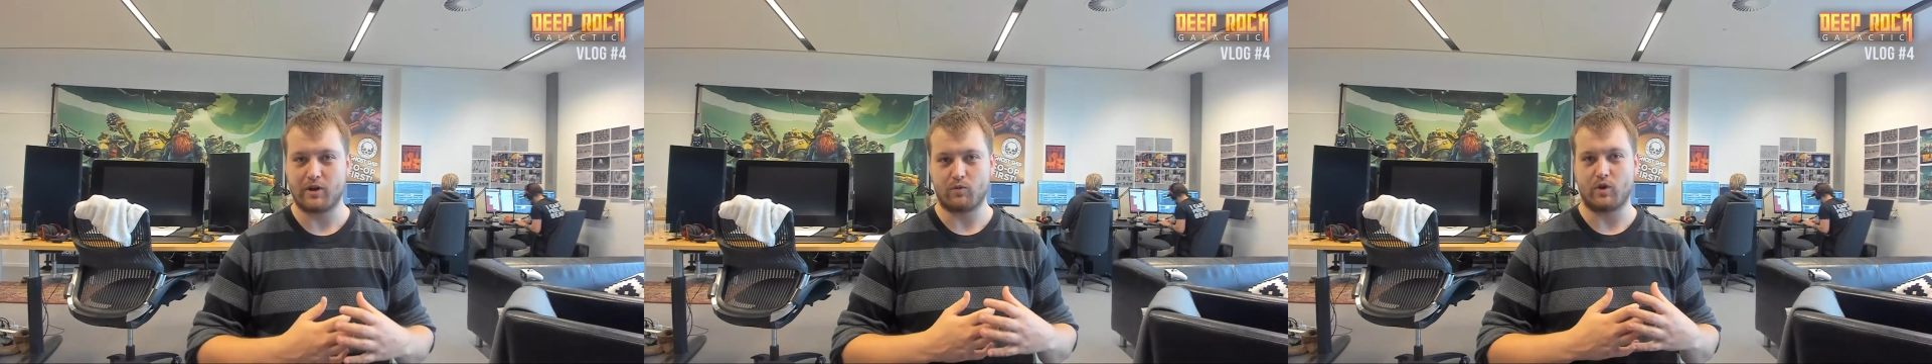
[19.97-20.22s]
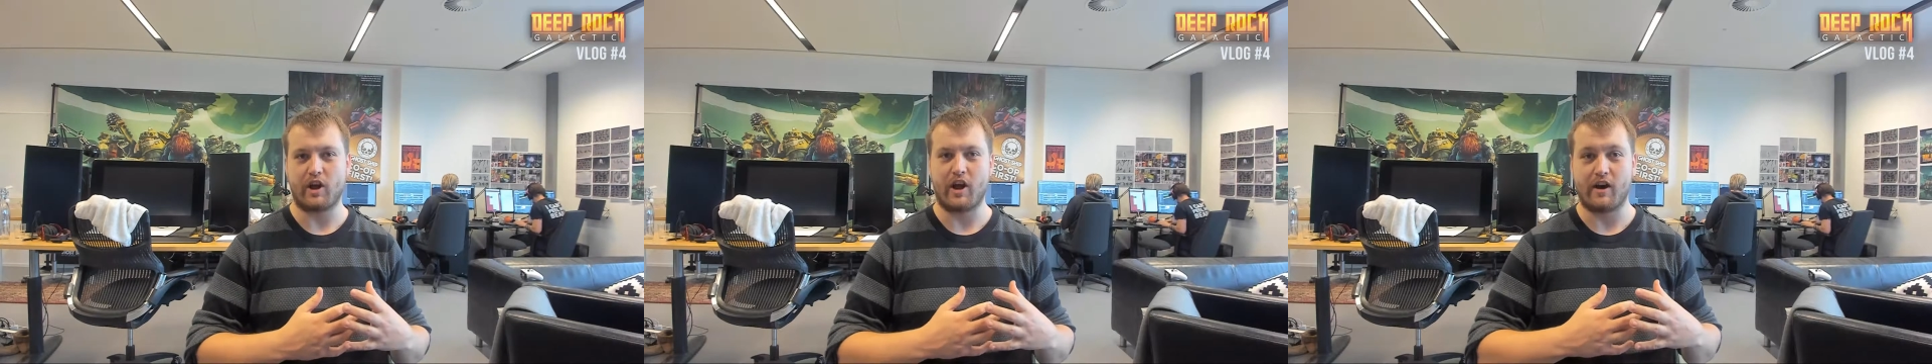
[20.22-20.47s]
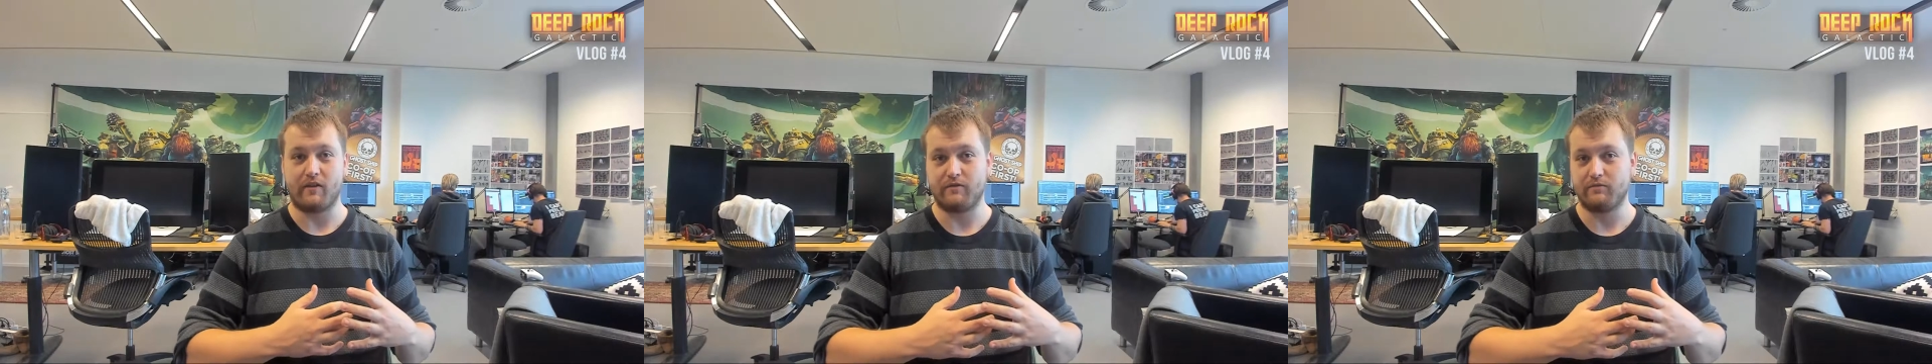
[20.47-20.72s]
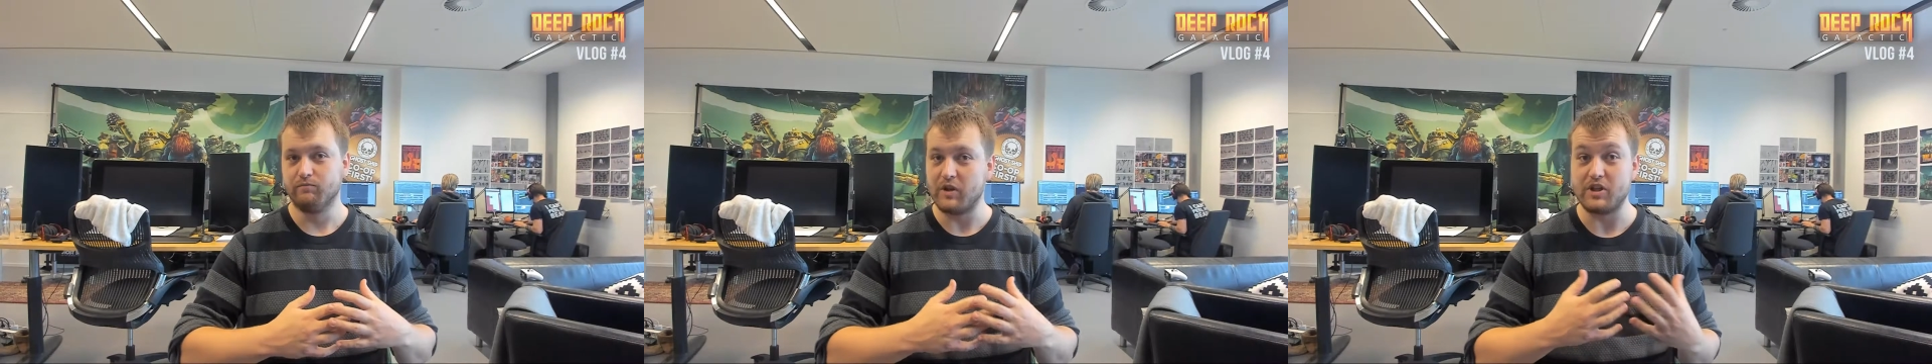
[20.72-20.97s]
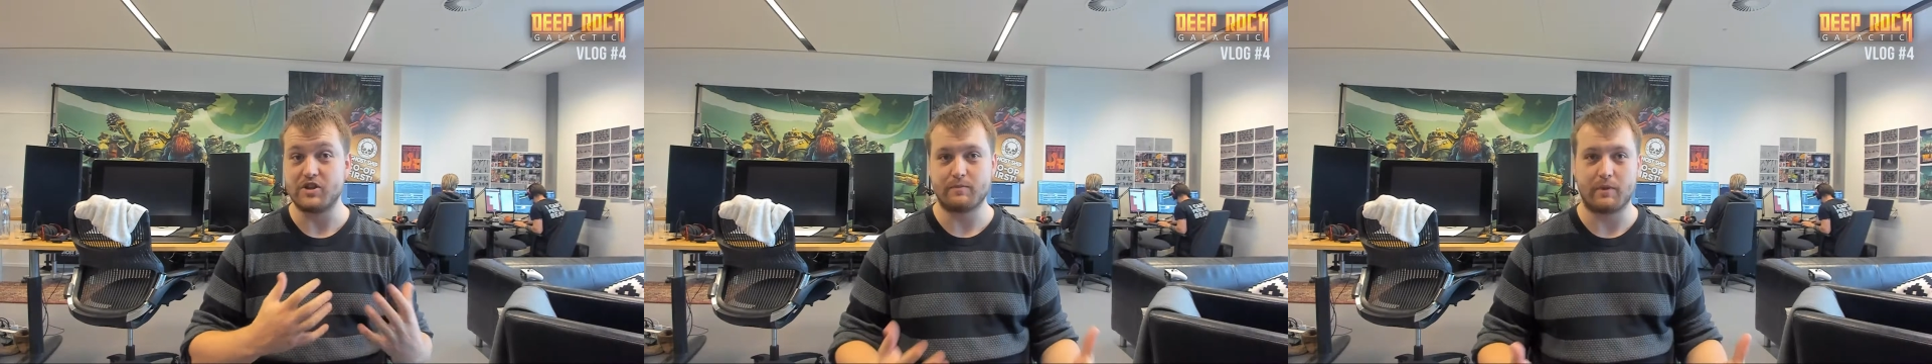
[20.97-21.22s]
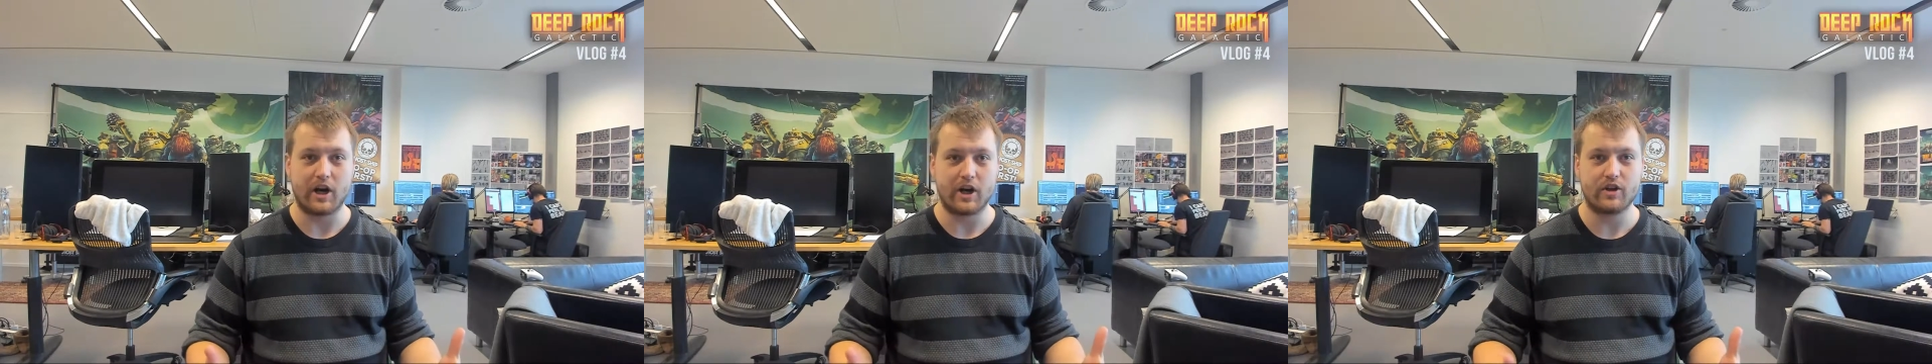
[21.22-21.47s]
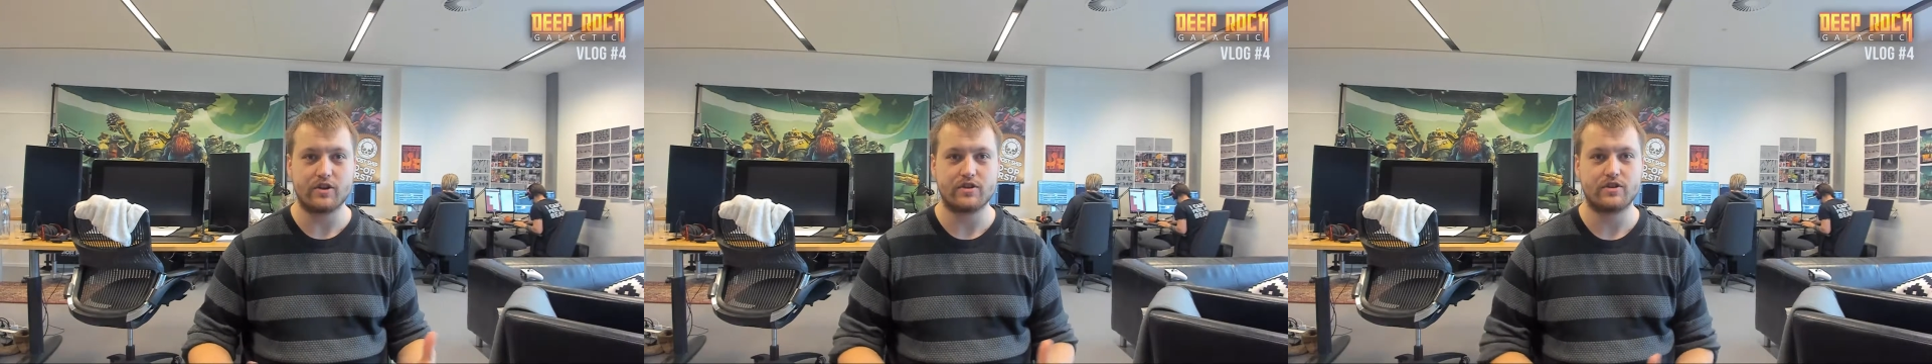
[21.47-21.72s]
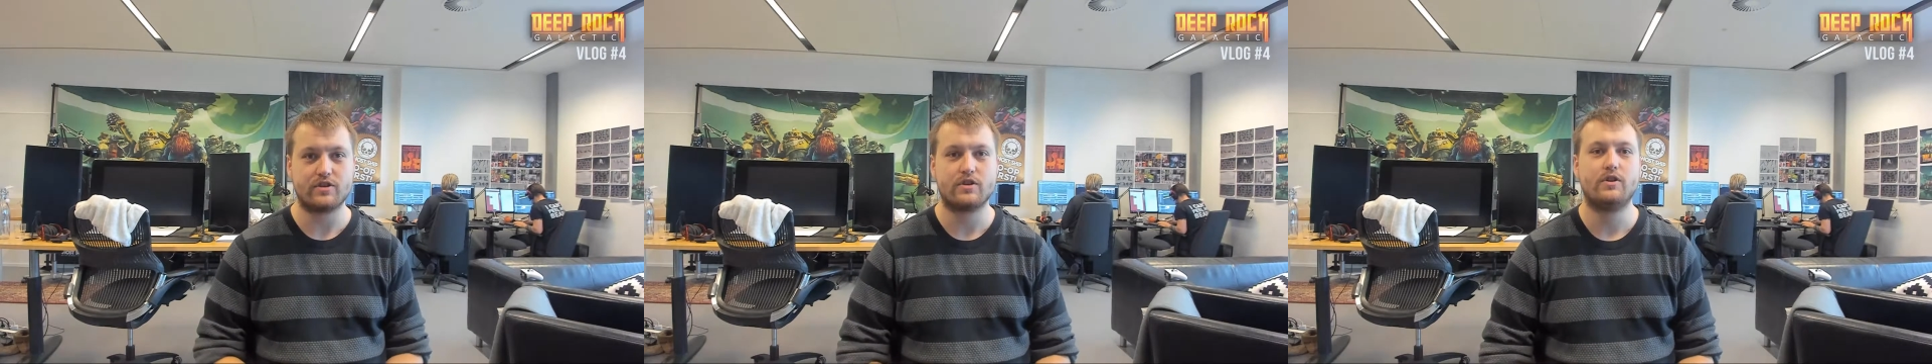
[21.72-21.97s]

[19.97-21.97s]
what have inspired us